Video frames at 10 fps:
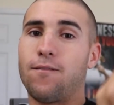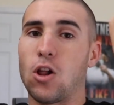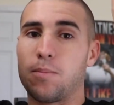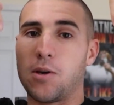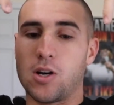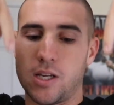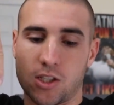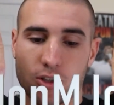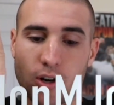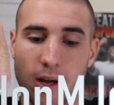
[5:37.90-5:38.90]
Follow me on
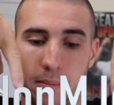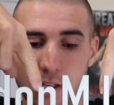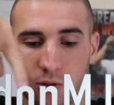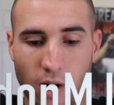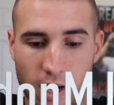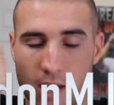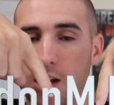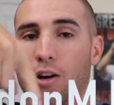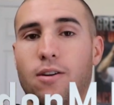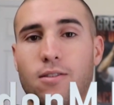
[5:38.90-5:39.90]
Instagram. It's right
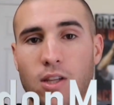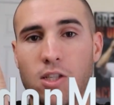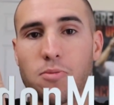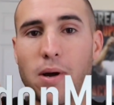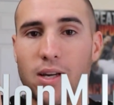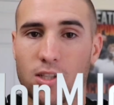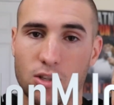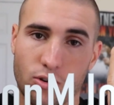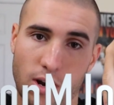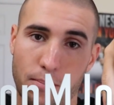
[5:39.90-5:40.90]
here. This is my
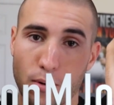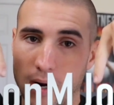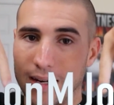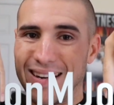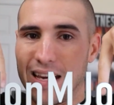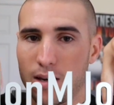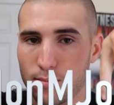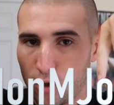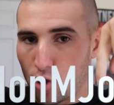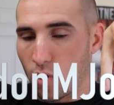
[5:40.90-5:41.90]
Instagram, Brandon
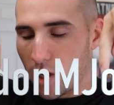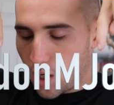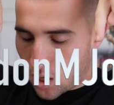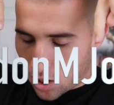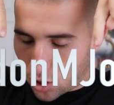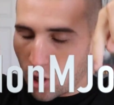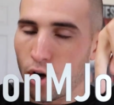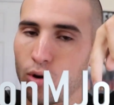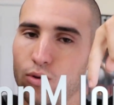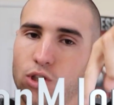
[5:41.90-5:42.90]
M. Jordan.
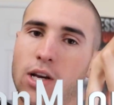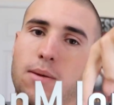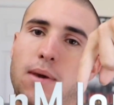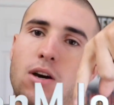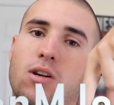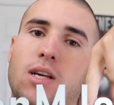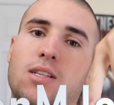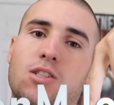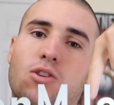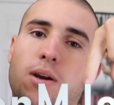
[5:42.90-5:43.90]
Go check me out on
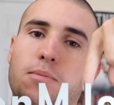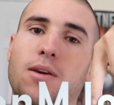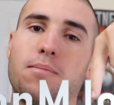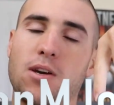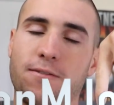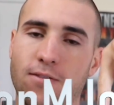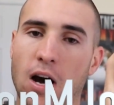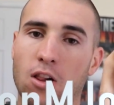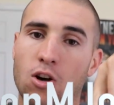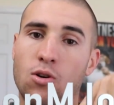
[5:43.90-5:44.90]
Instagram. Give me a
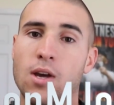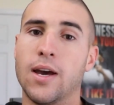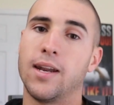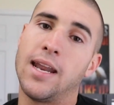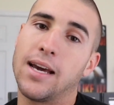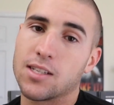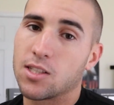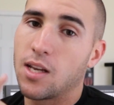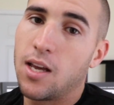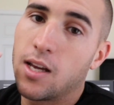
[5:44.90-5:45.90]
follow.
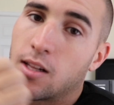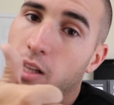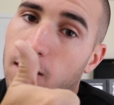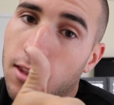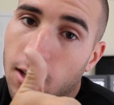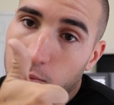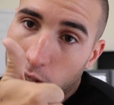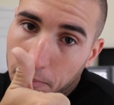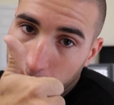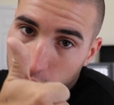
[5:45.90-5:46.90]
Next, click the thumbs
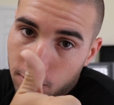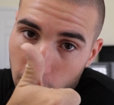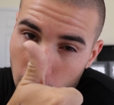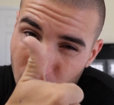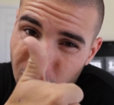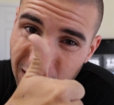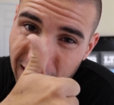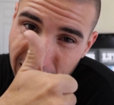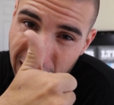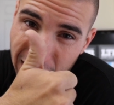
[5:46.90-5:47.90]
up on this video.
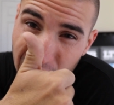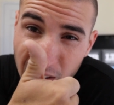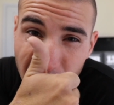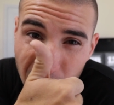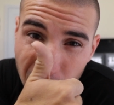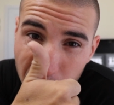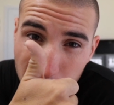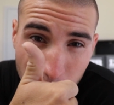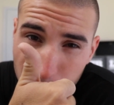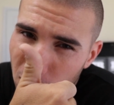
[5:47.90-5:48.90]
Click that. Click the
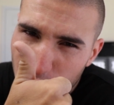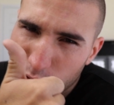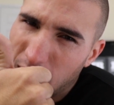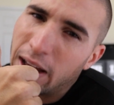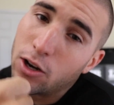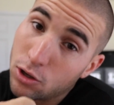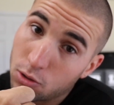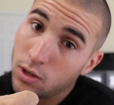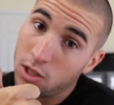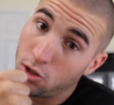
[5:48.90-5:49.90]
thumbs up. Just do it. I know
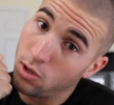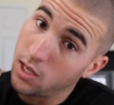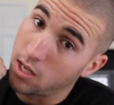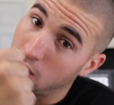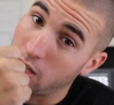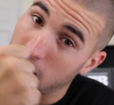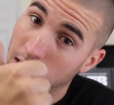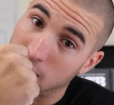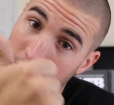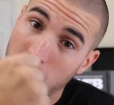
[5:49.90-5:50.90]
you want to do it. Click
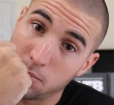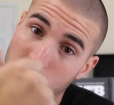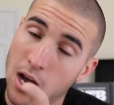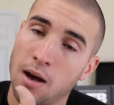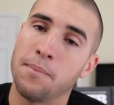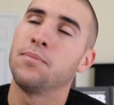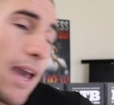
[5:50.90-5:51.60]
that thumbs up.